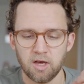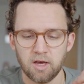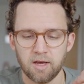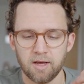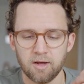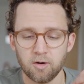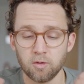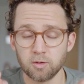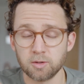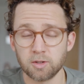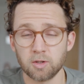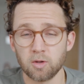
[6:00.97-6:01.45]

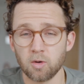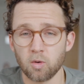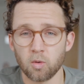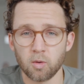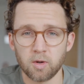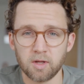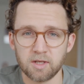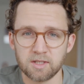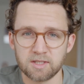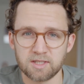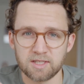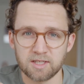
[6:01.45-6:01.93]
And also the
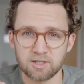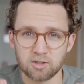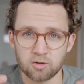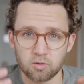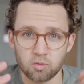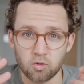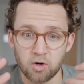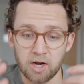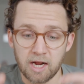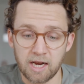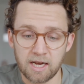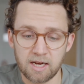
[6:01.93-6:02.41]
audience doesn't
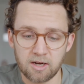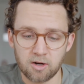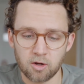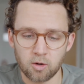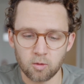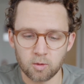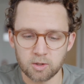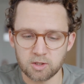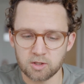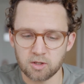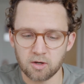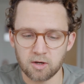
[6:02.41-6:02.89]
really know
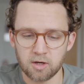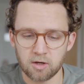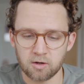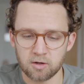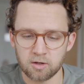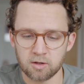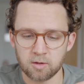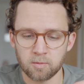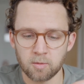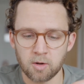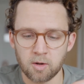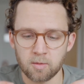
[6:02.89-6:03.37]
what's going on
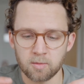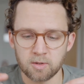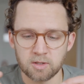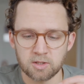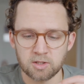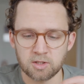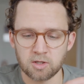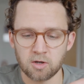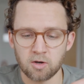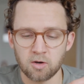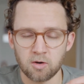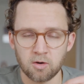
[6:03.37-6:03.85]
at the moment,
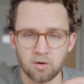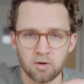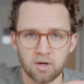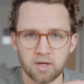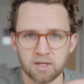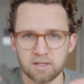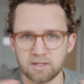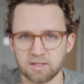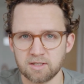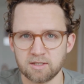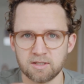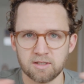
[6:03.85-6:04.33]
so
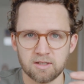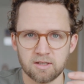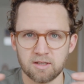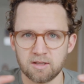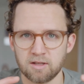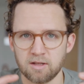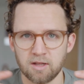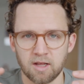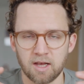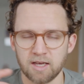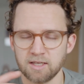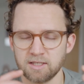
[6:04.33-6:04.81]
it's
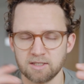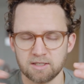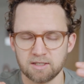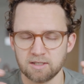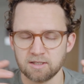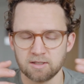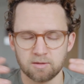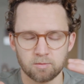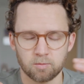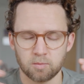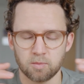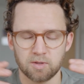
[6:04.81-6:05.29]
nice
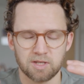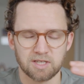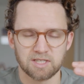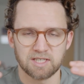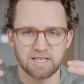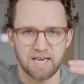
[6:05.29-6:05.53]
this